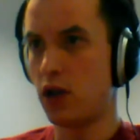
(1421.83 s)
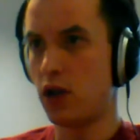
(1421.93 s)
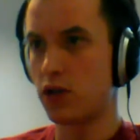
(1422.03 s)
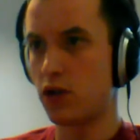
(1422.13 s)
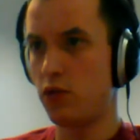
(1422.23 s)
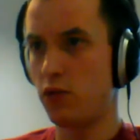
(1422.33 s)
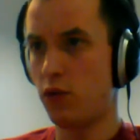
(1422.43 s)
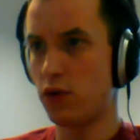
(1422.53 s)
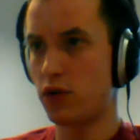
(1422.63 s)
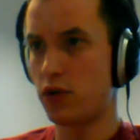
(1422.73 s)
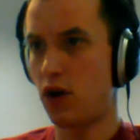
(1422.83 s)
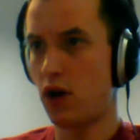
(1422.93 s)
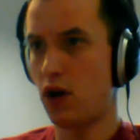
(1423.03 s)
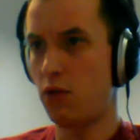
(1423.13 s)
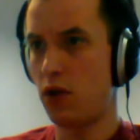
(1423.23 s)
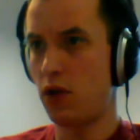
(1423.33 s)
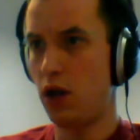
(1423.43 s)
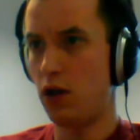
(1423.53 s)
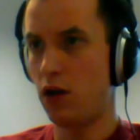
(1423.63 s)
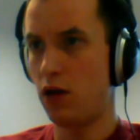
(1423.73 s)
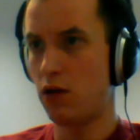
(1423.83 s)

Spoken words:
So what's time in